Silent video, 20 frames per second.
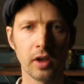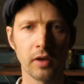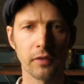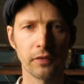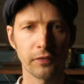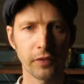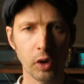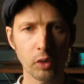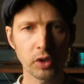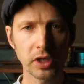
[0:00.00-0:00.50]

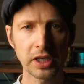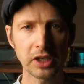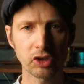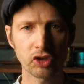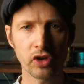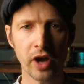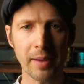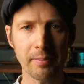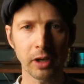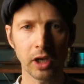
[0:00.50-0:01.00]
Folky
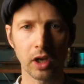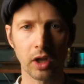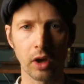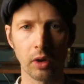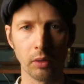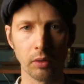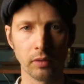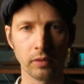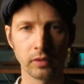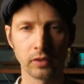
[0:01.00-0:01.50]

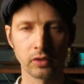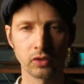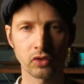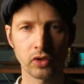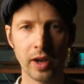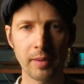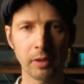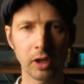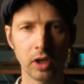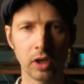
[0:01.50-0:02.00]
tremolo.
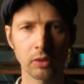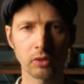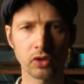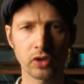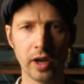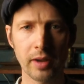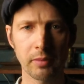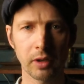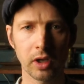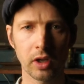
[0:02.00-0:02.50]
Tremolo,
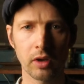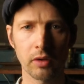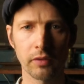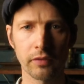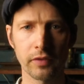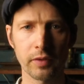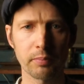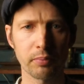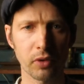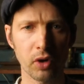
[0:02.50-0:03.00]
tremolo,
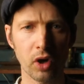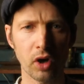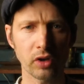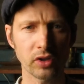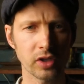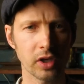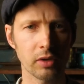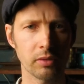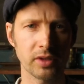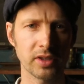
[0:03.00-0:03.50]

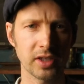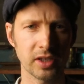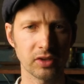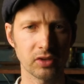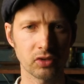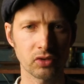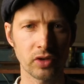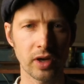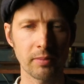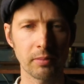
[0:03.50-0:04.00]
vibrato. Is
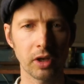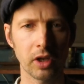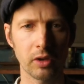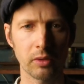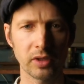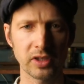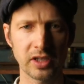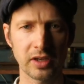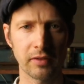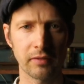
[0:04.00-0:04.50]
it
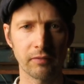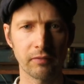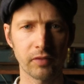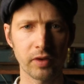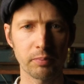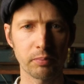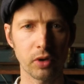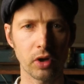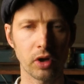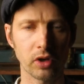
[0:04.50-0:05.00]
tremolo? Is it
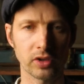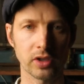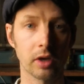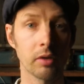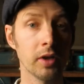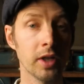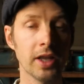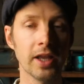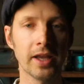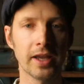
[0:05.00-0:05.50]

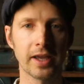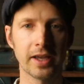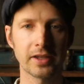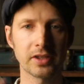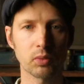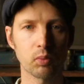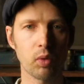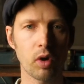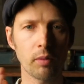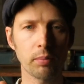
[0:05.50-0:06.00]
vibrato?
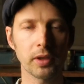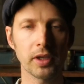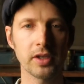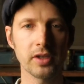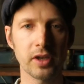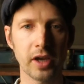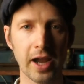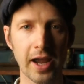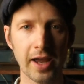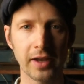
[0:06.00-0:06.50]
It's
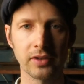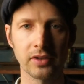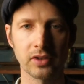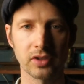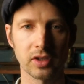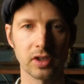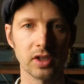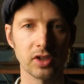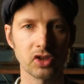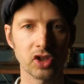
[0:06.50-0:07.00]
wobbling your
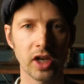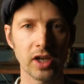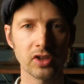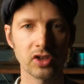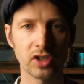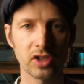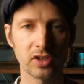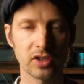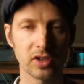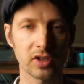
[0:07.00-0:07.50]
hands and it
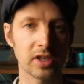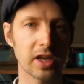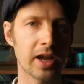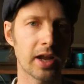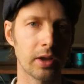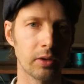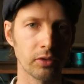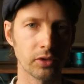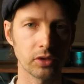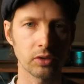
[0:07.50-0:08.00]
changes the
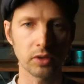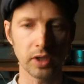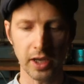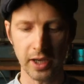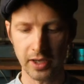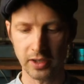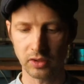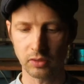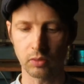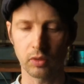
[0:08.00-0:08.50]
sound. Who
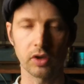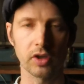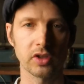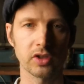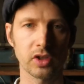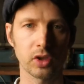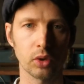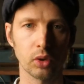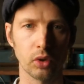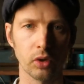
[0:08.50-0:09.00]
cares what
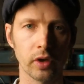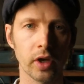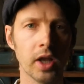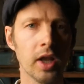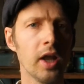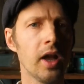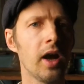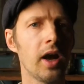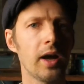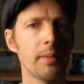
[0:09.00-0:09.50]
it's called?
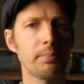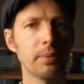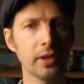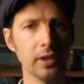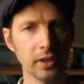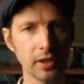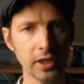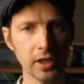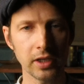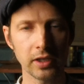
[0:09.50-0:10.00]
I
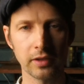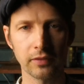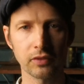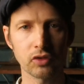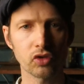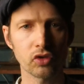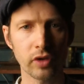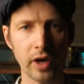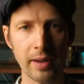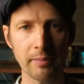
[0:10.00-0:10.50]

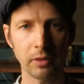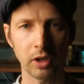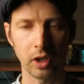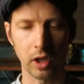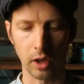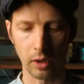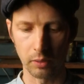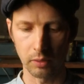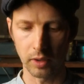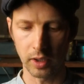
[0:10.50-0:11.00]
believe
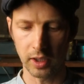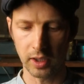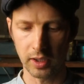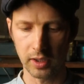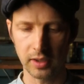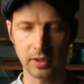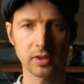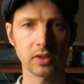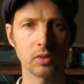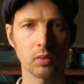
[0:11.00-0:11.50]
tremolo
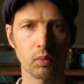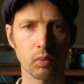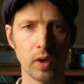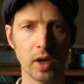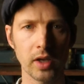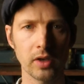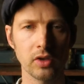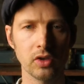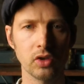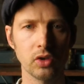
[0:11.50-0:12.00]
is
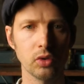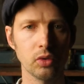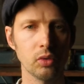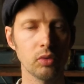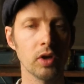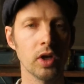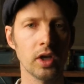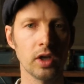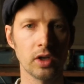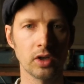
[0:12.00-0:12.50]
when
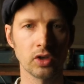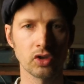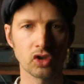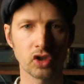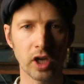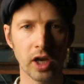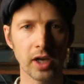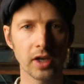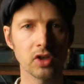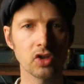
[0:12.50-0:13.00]
you
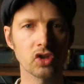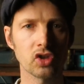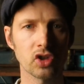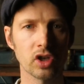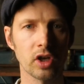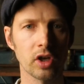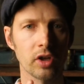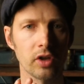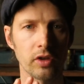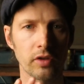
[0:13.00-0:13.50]

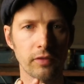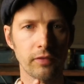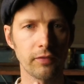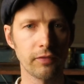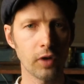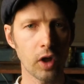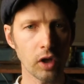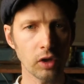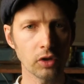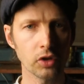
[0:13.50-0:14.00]
change the
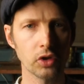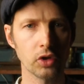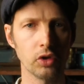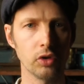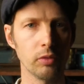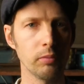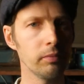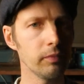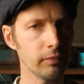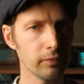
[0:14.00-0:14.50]

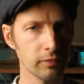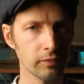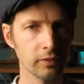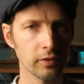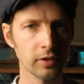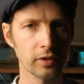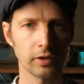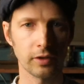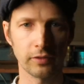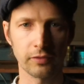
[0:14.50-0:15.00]
volume
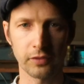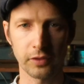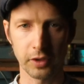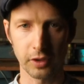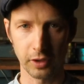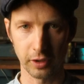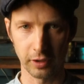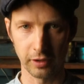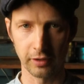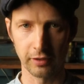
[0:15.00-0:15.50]
of
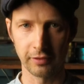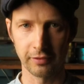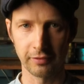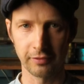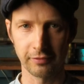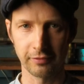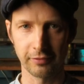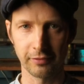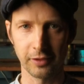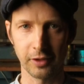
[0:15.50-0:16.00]
the
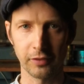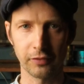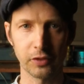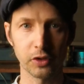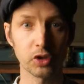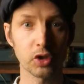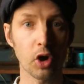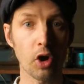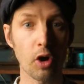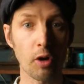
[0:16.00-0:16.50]

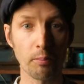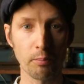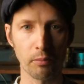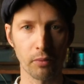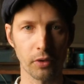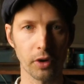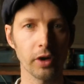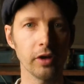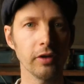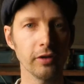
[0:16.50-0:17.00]

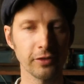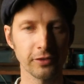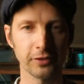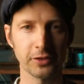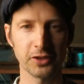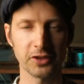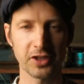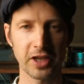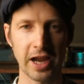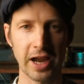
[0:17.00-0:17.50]
timbre.
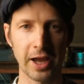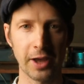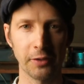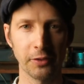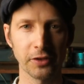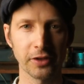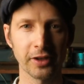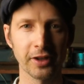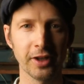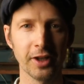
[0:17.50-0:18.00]
The
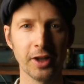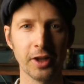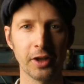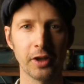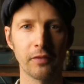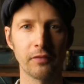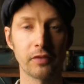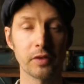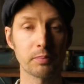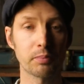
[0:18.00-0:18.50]
sound,
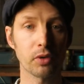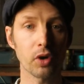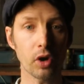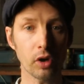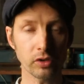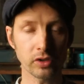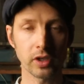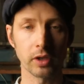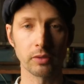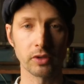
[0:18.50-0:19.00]
and
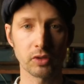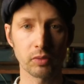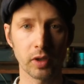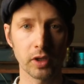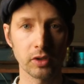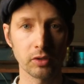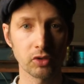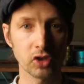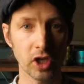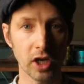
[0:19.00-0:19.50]
vibrato is
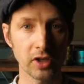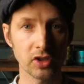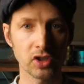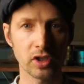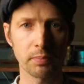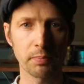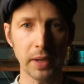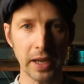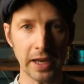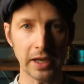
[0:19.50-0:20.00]
when you change
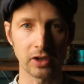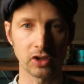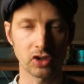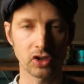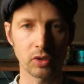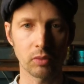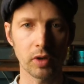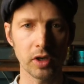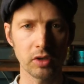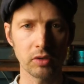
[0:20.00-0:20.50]
the pitch.
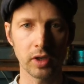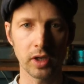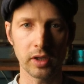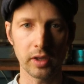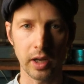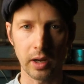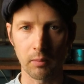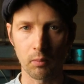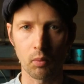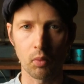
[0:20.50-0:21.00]
So when you hear
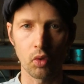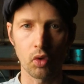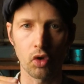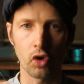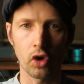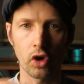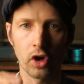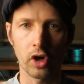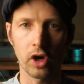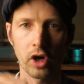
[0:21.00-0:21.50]

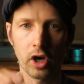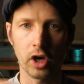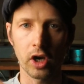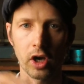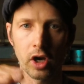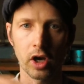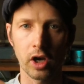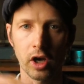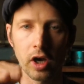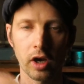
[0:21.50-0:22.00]

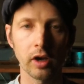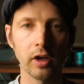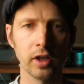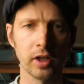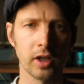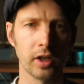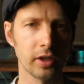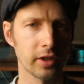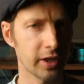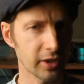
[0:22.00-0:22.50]
that,
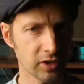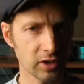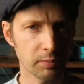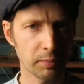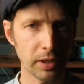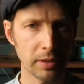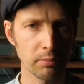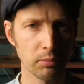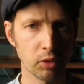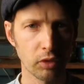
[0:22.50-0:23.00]
that's a
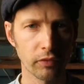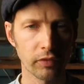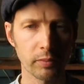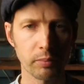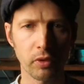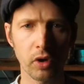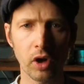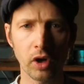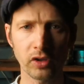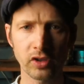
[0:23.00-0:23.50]
bit more
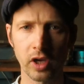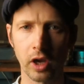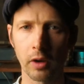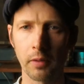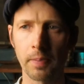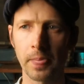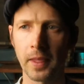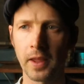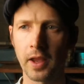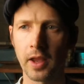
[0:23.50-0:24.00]
vibrato.